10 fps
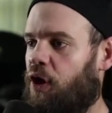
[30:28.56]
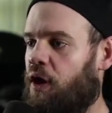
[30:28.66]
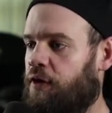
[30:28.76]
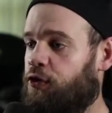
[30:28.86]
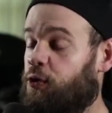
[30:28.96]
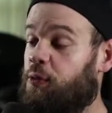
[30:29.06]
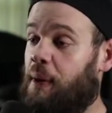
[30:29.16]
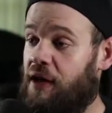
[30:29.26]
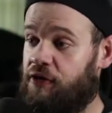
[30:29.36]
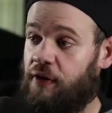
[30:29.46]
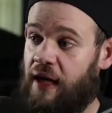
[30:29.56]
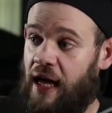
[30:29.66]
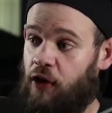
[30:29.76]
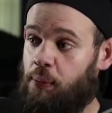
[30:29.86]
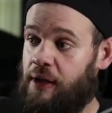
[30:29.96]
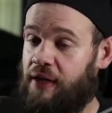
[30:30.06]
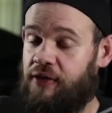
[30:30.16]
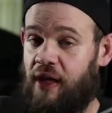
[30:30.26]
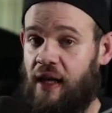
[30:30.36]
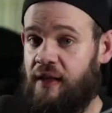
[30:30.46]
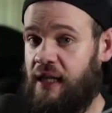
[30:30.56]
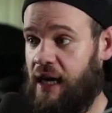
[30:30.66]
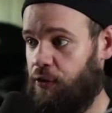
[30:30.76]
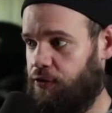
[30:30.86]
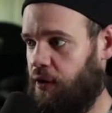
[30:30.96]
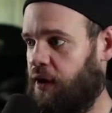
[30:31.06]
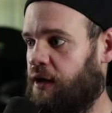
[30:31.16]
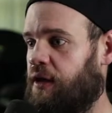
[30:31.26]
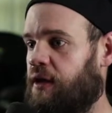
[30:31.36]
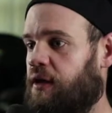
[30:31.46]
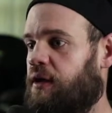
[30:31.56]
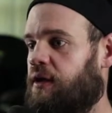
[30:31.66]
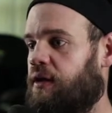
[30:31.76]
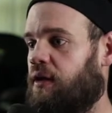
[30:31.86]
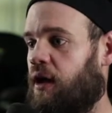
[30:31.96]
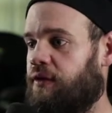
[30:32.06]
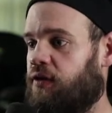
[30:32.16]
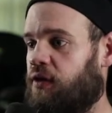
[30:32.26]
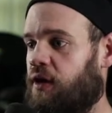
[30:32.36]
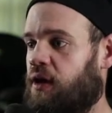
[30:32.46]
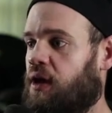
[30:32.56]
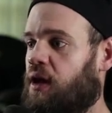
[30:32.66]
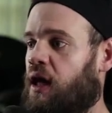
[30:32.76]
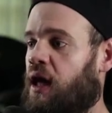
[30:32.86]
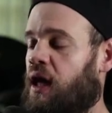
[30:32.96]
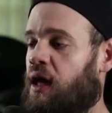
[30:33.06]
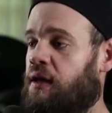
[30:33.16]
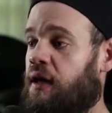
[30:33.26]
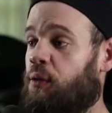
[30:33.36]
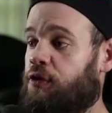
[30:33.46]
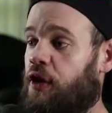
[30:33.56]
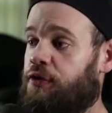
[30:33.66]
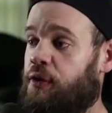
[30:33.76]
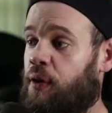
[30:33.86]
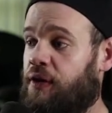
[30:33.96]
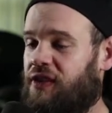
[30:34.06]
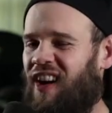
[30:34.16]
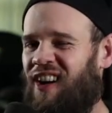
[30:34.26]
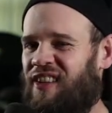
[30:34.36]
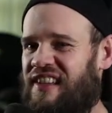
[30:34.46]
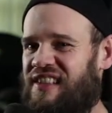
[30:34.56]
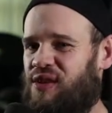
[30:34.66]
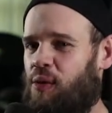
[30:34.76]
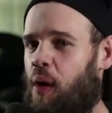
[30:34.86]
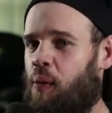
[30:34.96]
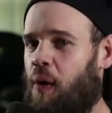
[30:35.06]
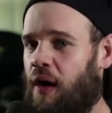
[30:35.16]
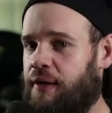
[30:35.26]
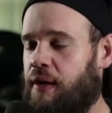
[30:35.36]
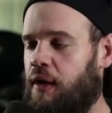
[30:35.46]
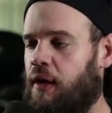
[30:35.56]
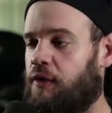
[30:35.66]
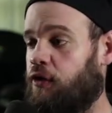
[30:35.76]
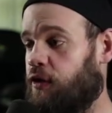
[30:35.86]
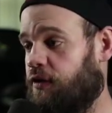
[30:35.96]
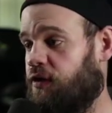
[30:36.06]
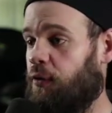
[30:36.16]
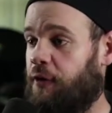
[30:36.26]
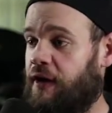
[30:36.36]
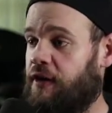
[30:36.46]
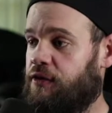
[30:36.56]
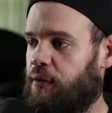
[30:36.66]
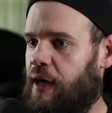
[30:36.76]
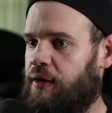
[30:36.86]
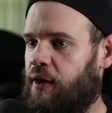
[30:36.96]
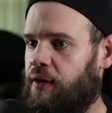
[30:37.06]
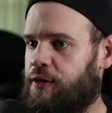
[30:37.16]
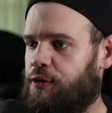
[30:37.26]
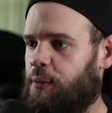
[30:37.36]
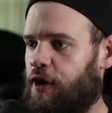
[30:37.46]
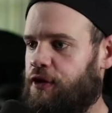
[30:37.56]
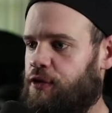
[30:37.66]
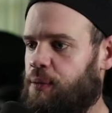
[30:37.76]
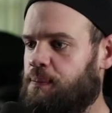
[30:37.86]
This was based on the Echoplex and the Echosonic, obviously, and it was also known as the RE201. So you can still find these around on the used market too.